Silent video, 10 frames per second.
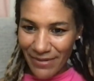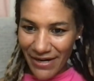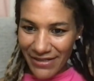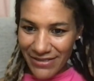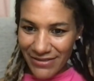
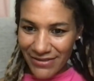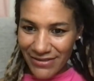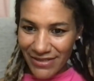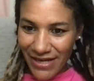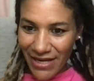
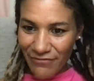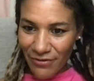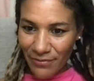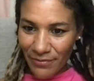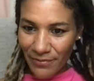Barrington, hi
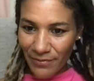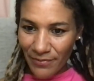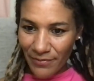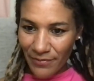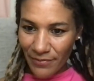from
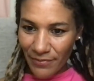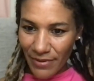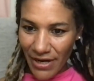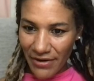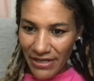
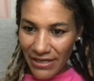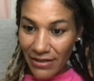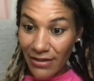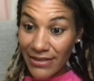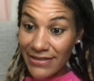Barry
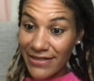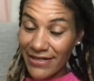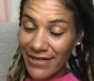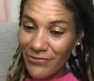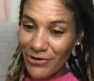in
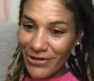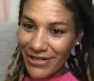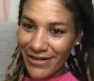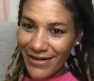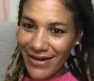London. Look
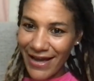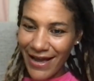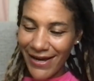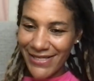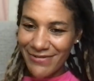here,
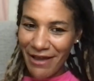guys.